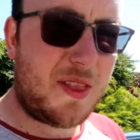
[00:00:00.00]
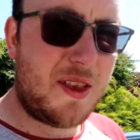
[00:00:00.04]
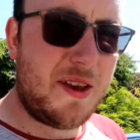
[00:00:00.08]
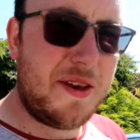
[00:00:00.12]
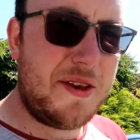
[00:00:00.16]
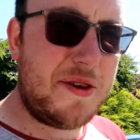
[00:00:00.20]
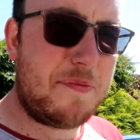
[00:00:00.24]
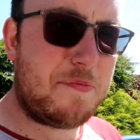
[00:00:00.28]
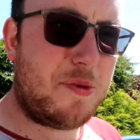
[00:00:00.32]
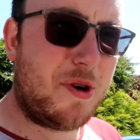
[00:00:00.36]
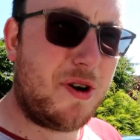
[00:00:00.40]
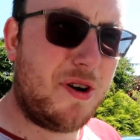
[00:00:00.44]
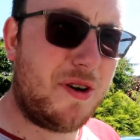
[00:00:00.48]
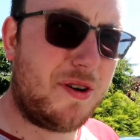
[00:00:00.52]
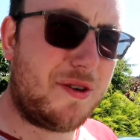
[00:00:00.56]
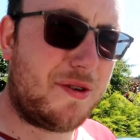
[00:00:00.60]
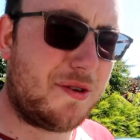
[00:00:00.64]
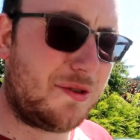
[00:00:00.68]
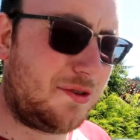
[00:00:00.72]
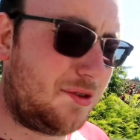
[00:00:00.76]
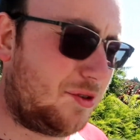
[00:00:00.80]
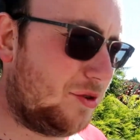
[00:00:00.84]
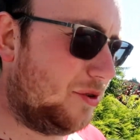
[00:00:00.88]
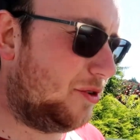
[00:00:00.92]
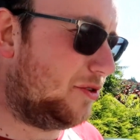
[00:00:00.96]
He pointed
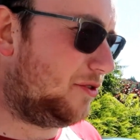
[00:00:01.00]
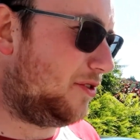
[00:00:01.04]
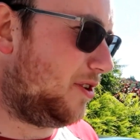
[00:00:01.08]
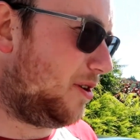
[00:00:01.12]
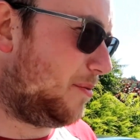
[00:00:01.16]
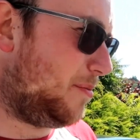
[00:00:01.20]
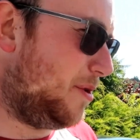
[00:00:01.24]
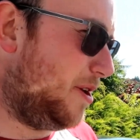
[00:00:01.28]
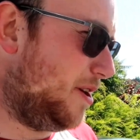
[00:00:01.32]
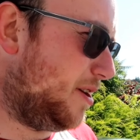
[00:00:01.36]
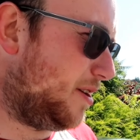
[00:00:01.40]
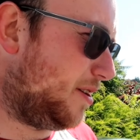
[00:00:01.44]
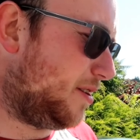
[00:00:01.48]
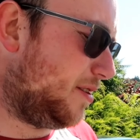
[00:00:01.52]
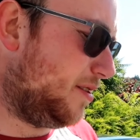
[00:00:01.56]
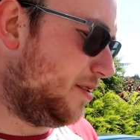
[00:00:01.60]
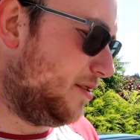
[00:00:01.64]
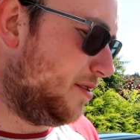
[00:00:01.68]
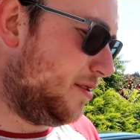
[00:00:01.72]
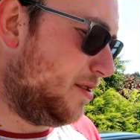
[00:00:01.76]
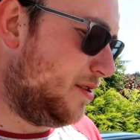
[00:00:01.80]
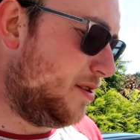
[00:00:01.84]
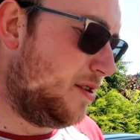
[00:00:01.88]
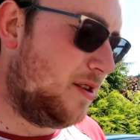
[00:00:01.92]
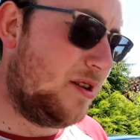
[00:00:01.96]
us to Atomic.
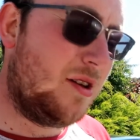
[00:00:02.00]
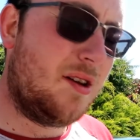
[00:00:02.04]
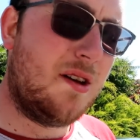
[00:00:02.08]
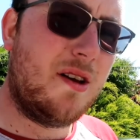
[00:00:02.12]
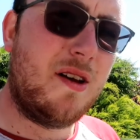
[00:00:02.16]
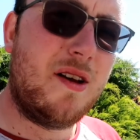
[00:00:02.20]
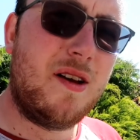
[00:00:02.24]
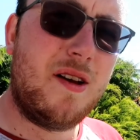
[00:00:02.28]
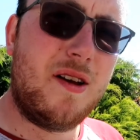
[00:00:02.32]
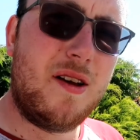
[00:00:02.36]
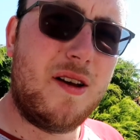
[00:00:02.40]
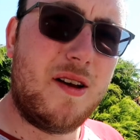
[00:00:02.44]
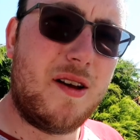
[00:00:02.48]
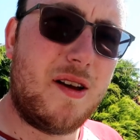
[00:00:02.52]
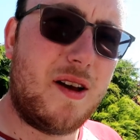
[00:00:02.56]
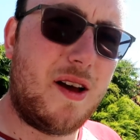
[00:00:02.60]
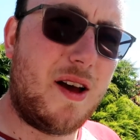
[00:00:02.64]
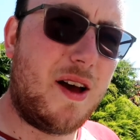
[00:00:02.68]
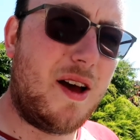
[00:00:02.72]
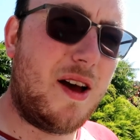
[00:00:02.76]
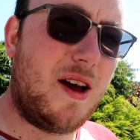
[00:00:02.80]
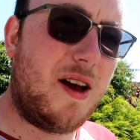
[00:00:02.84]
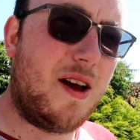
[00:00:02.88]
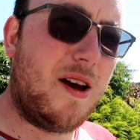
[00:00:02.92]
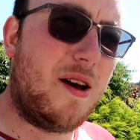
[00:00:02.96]

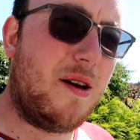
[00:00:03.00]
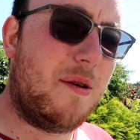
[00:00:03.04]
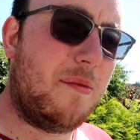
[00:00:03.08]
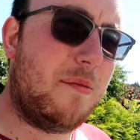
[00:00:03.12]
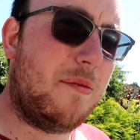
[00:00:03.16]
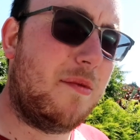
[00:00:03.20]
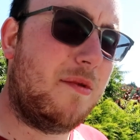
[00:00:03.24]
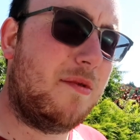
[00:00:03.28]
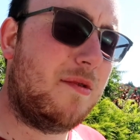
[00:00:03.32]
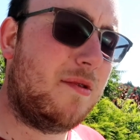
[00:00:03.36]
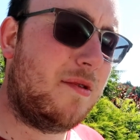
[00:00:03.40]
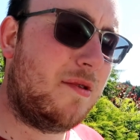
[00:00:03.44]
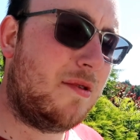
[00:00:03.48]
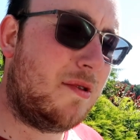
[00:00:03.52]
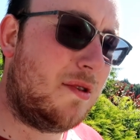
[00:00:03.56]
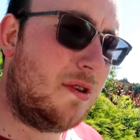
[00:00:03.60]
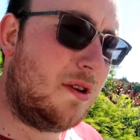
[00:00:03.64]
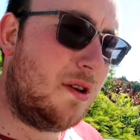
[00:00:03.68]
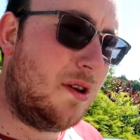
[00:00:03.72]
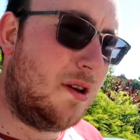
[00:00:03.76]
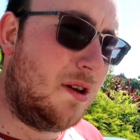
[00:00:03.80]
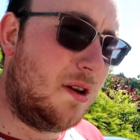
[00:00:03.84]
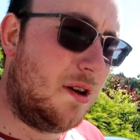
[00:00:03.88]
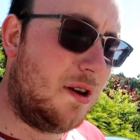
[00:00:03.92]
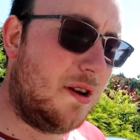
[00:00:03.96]

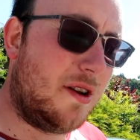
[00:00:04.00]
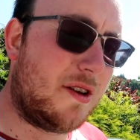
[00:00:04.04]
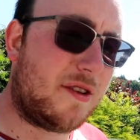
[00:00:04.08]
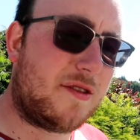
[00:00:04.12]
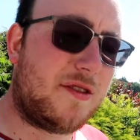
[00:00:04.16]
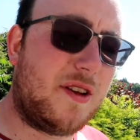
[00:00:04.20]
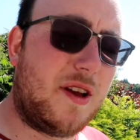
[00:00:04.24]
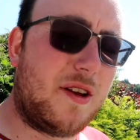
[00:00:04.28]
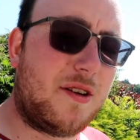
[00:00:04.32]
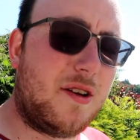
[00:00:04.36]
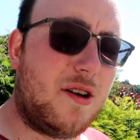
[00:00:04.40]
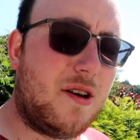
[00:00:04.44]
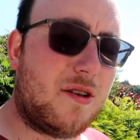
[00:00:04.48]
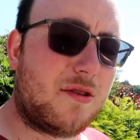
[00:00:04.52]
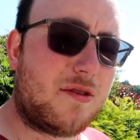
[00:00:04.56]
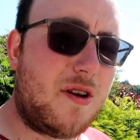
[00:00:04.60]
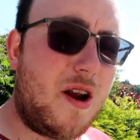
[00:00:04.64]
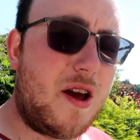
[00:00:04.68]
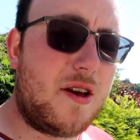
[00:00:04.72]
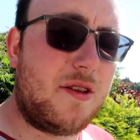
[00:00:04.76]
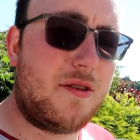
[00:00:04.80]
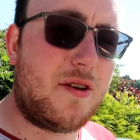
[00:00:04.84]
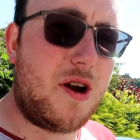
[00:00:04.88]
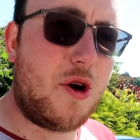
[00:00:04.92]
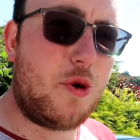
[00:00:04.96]
And he said, oh
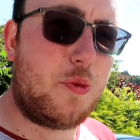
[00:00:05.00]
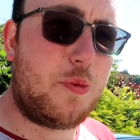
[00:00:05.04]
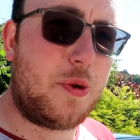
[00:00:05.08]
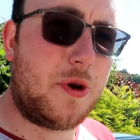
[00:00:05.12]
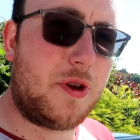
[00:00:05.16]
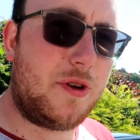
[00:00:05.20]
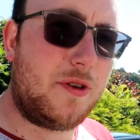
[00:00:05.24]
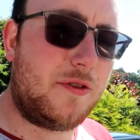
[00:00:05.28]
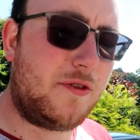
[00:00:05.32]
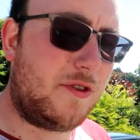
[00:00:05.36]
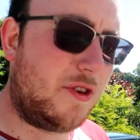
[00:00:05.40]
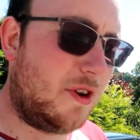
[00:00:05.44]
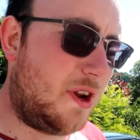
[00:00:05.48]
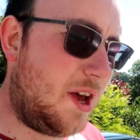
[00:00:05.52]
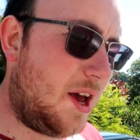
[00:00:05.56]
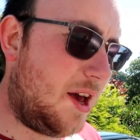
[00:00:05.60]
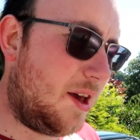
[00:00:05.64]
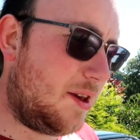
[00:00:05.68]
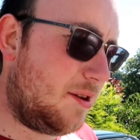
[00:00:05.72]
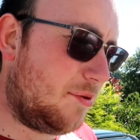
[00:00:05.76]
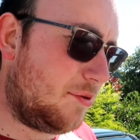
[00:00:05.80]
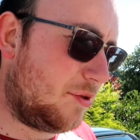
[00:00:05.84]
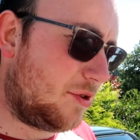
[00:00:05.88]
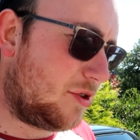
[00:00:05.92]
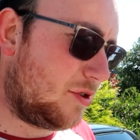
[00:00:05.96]
great, they're open
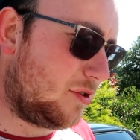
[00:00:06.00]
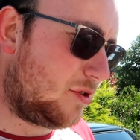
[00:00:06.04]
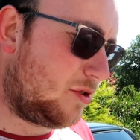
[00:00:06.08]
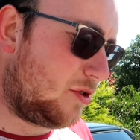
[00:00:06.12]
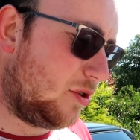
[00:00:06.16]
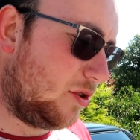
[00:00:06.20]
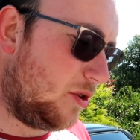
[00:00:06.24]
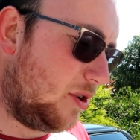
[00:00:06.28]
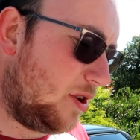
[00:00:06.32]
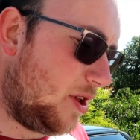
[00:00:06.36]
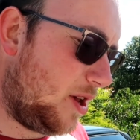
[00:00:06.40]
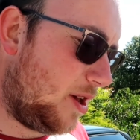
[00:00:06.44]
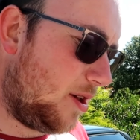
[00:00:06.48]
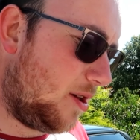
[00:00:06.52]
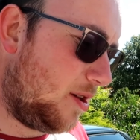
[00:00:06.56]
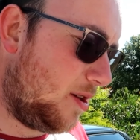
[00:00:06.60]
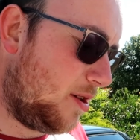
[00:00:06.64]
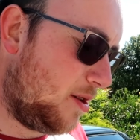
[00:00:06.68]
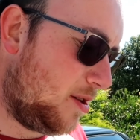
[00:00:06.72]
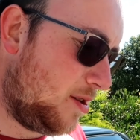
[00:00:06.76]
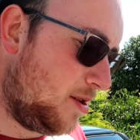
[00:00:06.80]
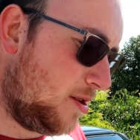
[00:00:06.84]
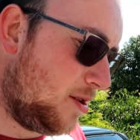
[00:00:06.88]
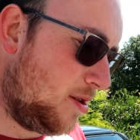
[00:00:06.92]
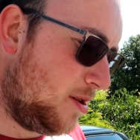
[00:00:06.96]
today, which is Sunday.
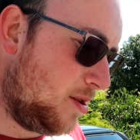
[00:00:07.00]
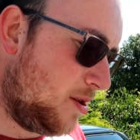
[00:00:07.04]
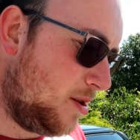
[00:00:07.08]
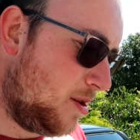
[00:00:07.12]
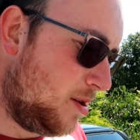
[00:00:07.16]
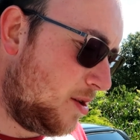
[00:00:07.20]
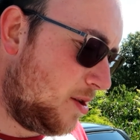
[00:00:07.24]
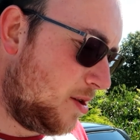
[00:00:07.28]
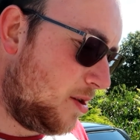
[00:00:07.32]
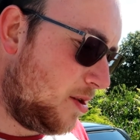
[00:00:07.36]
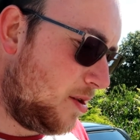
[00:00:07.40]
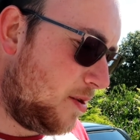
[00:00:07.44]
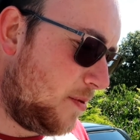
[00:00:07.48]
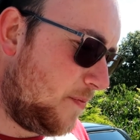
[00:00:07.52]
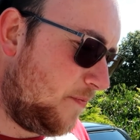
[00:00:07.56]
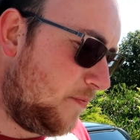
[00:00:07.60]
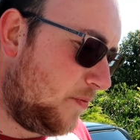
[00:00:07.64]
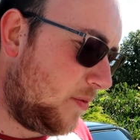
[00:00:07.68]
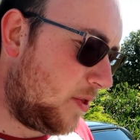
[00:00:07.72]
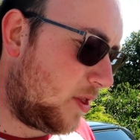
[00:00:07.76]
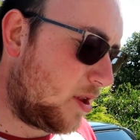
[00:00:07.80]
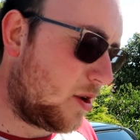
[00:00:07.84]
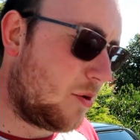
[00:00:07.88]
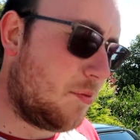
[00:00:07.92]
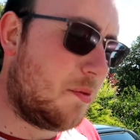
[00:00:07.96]

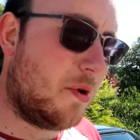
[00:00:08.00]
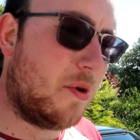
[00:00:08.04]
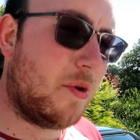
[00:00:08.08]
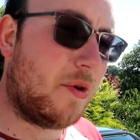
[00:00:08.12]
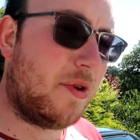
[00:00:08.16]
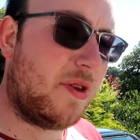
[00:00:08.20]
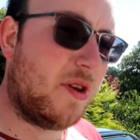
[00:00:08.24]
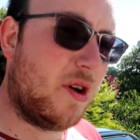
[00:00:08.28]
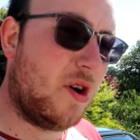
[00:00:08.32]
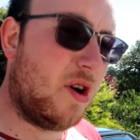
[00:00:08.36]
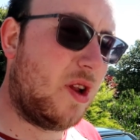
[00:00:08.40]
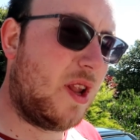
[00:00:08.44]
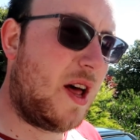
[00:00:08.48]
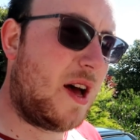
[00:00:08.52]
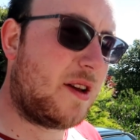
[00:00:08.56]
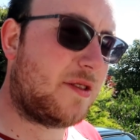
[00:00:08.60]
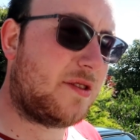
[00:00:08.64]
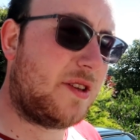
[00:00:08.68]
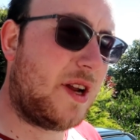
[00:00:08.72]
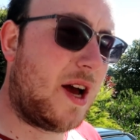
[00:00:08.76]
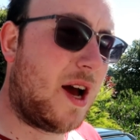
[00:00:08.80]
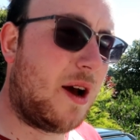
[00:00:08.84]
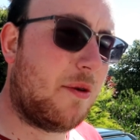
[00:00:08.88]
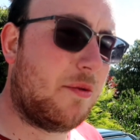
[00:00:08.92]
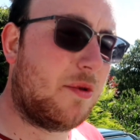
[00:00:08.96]
But we thought
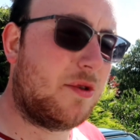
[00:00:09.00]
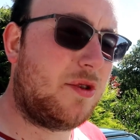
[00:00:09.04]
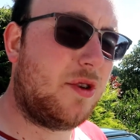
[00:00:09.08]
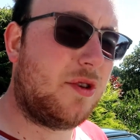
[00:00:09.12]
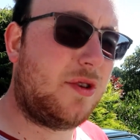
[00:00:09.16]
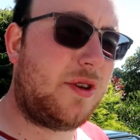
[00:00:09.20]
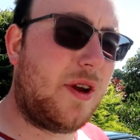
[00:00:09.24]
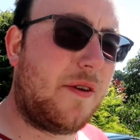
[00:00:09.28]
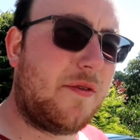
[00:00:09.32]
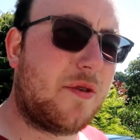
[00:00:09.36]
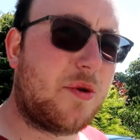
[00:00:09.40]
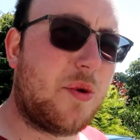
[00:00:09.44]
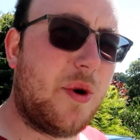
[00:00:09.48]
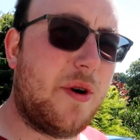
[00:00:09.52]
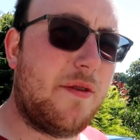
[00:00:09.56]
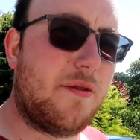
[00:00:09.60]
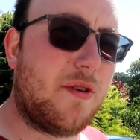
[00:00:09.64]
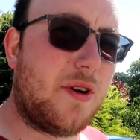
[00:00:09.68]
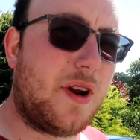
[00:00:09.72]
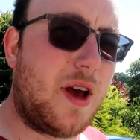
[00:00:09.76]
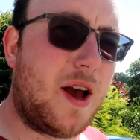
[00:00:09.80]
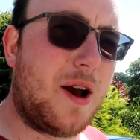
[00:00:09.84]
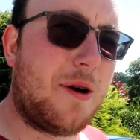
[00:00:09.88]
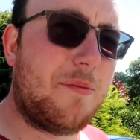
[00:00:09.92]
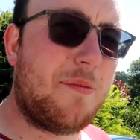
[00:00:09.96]
last night we'll just have a quick
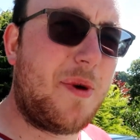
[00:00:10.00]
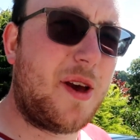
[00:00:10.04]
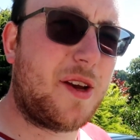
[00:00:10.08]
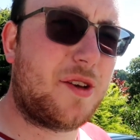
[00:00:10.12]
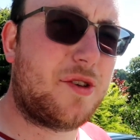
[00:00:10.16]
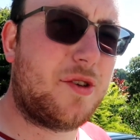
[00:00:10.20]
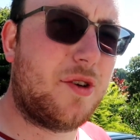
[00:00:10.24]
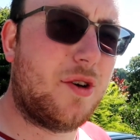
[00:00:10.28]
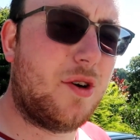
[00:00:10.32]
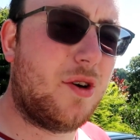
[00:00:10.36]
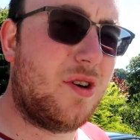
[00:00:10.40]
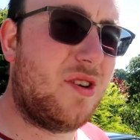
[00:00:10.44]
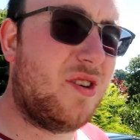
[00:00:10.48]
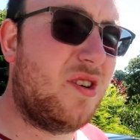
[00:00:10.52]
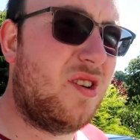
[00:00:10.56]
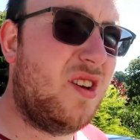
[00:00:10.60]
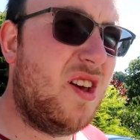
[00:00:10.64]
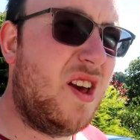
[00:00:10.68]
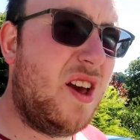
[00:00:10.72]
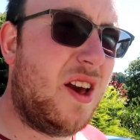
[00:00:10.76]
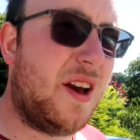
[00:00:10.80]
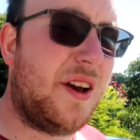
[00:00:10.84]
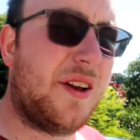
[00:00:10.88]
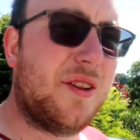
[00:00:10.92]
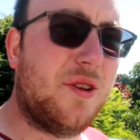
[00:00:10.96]
run out, make sure
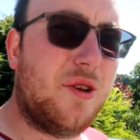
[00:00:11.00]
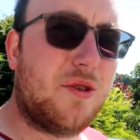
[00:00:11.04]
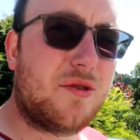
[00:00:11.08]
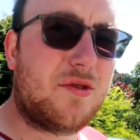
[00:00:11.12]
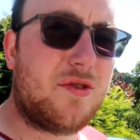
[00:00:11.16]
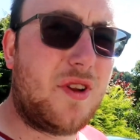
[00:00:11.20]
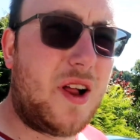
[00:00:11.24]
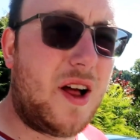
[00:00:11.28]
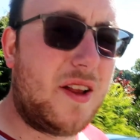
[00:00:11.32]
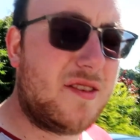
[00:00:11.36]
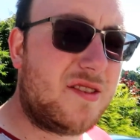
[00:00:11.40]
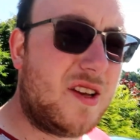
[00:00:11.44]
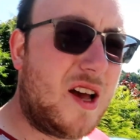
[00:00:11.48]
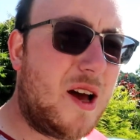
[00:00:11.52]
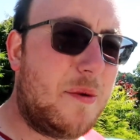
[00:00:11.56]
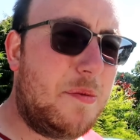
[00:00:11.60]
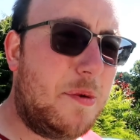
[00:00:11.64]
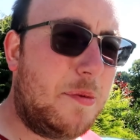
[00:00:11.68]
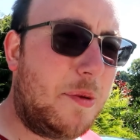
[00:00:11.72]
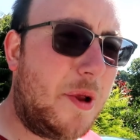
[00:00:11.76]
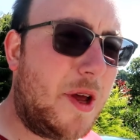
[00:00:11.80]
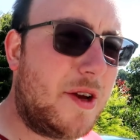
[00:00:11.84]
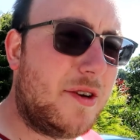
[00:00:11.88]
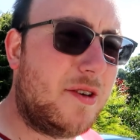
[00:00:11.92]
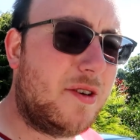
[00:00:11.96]
it looks like the type
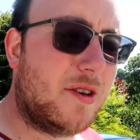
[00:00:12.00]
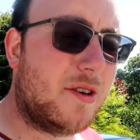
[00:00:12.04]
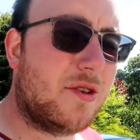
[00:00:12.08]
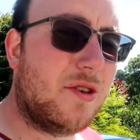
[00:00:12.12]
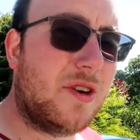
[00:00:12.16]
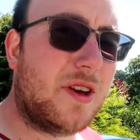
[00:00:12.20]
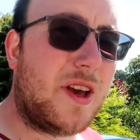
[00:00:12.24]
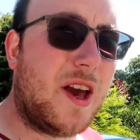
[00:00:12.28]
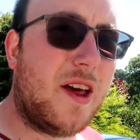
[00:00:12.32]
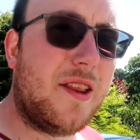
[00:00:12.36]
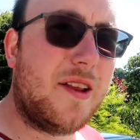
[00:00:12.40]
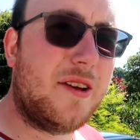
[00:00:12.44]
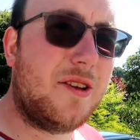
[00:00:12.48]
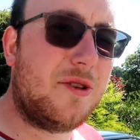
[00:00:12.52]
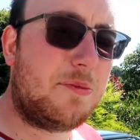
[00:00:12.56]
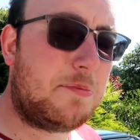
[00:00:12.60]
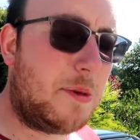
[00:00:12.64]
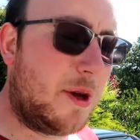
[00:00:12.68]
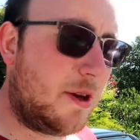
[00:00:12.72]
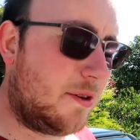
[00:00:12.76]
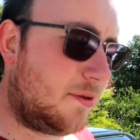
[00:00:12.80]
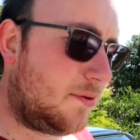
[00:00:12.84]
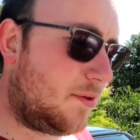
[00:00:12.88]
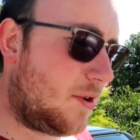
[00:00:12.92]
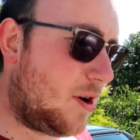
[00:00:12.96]
of place you're going to get these
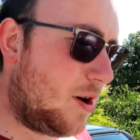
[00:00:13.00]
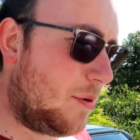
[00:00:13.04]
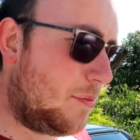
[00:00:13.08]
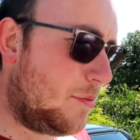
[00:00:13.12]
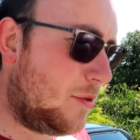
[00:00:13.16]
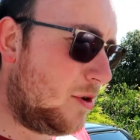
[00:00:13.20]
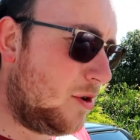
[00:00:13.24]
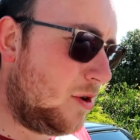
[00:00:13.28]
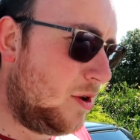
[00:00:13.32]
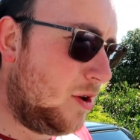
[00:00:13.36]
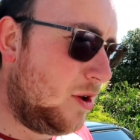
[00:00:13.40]
bits from.